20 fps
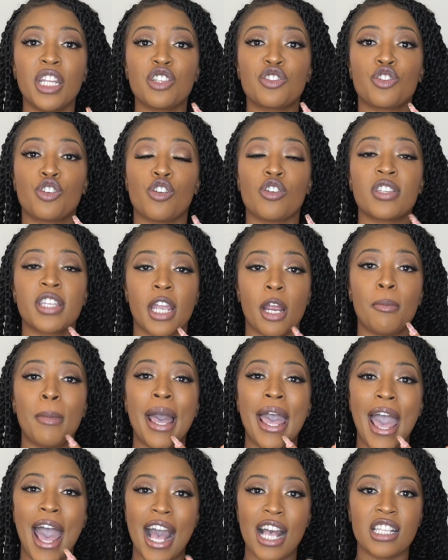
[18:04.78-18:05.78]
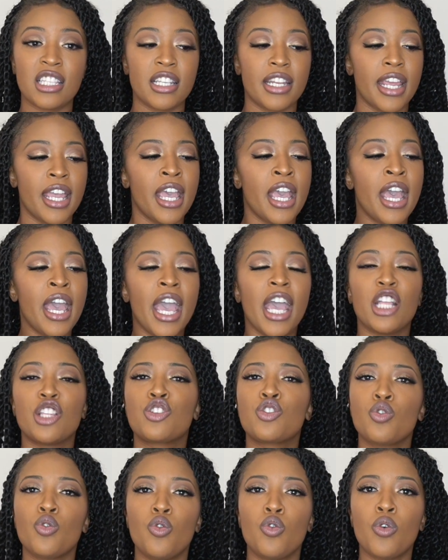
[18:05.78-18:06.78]
in this girl's hair by accident, and
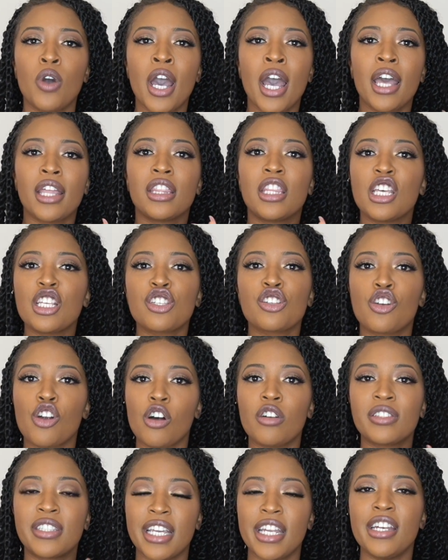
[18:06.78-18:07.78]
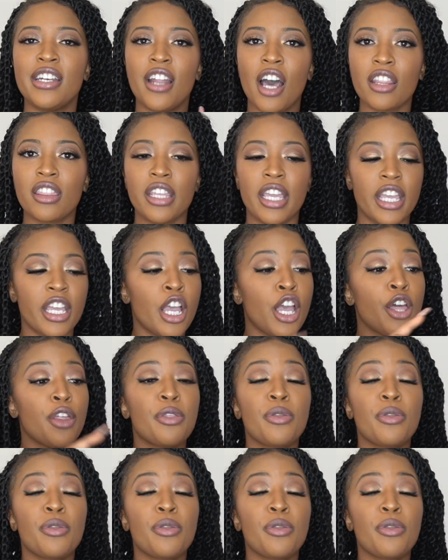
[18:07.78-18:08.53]
two, this girl did nothing.